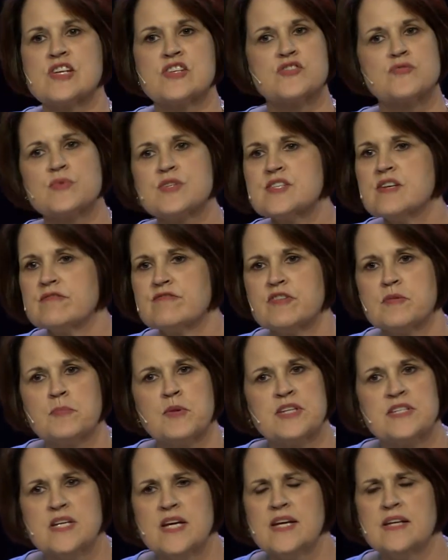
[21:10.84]
has risen from
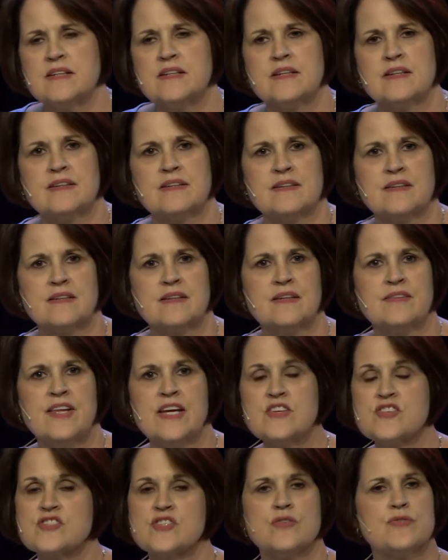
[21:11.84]
the dead.
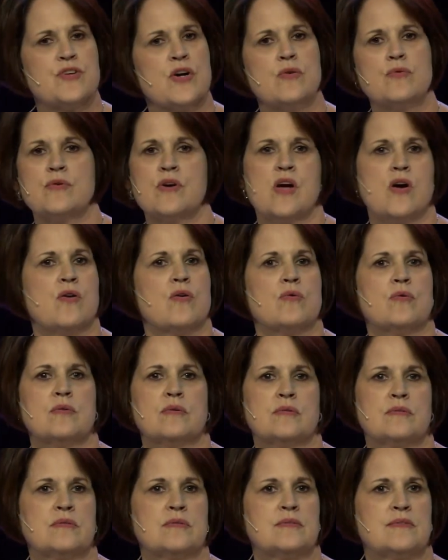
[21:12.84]
They still don't know.
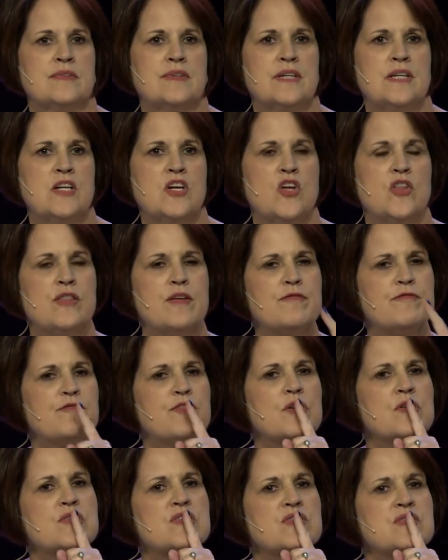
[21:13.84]
The
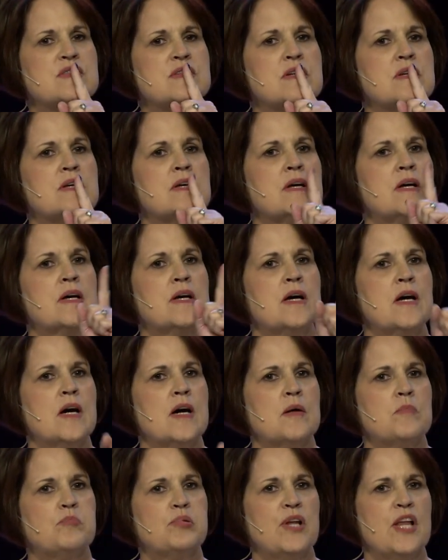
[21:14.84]
first
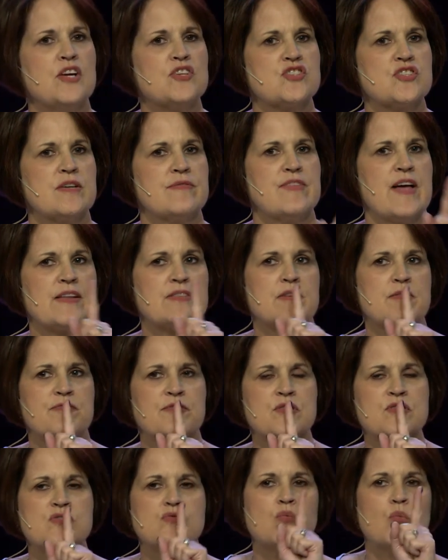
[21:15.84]
blush of that, the
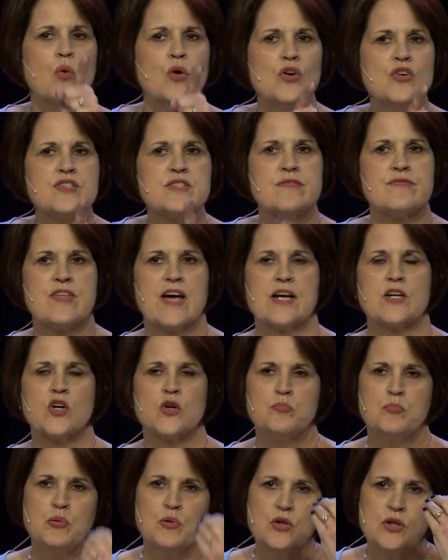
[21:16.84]
first words of that
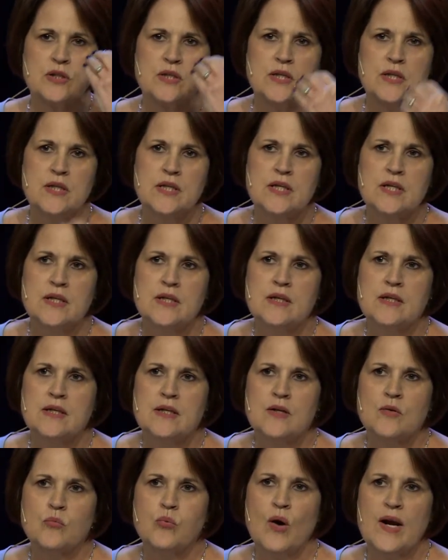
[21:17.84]
are put
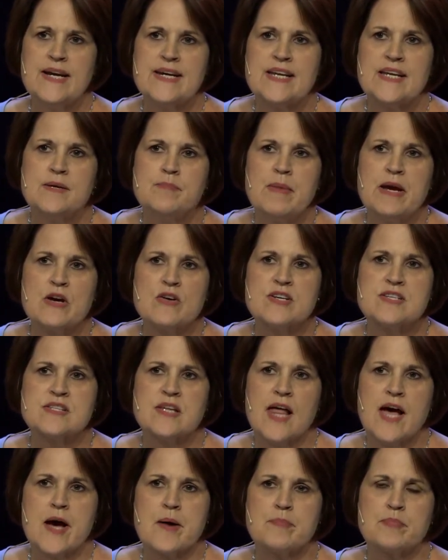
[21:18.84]
right in Mary's
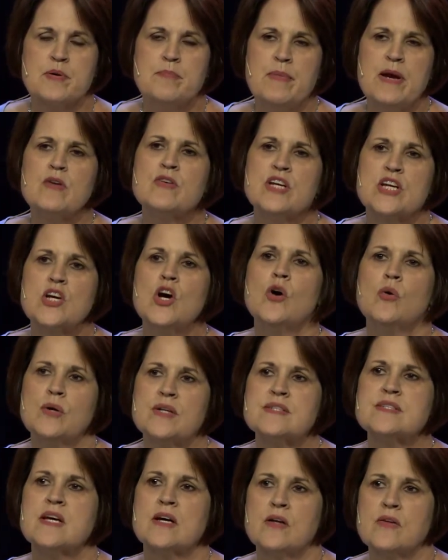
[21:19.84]
lap. Mary, go
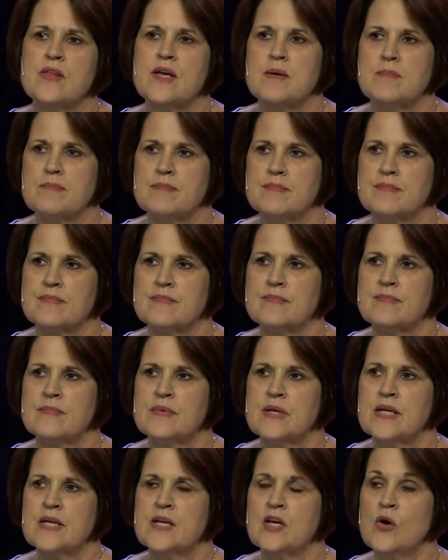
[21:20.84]
and tell them.
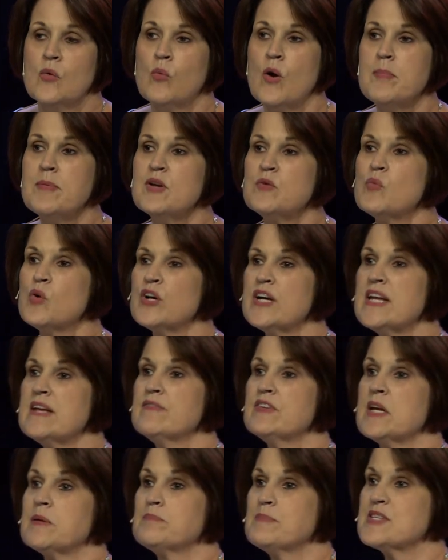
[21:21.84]
Women weren't
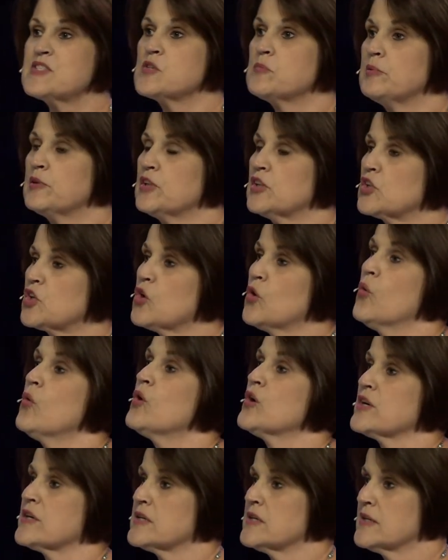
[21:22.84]
even admissible in
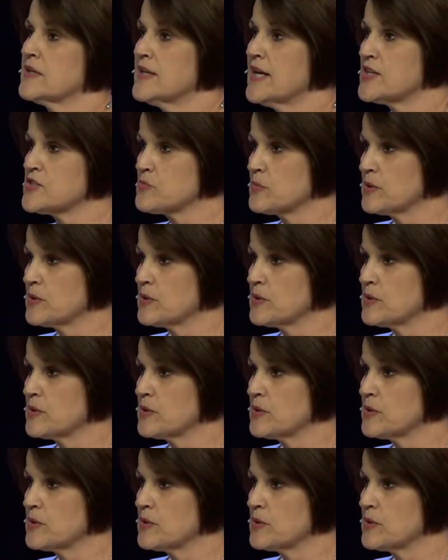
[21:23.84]
court as